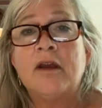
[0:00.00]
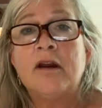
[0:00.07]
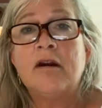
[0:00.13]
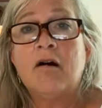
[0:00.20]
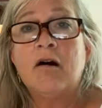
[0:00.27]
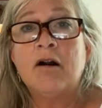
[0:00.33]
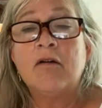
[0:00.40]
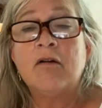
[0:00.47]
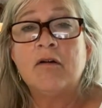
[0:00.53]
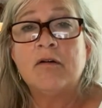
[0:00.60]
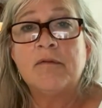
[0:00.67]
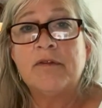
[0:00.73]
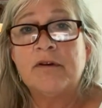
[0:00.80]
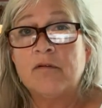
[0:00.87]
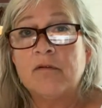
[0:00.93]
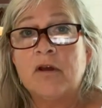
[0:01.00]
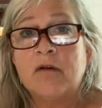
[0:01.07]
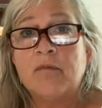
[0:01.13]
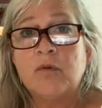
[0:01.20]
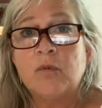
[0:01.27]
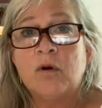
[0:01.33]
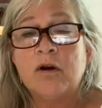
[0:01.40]
in honor of their
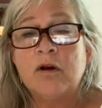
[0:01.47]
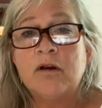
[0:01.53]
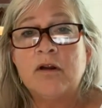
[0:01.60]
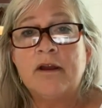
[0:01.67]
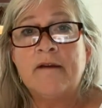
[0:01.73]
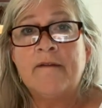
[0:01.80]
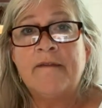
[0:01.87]
loved one,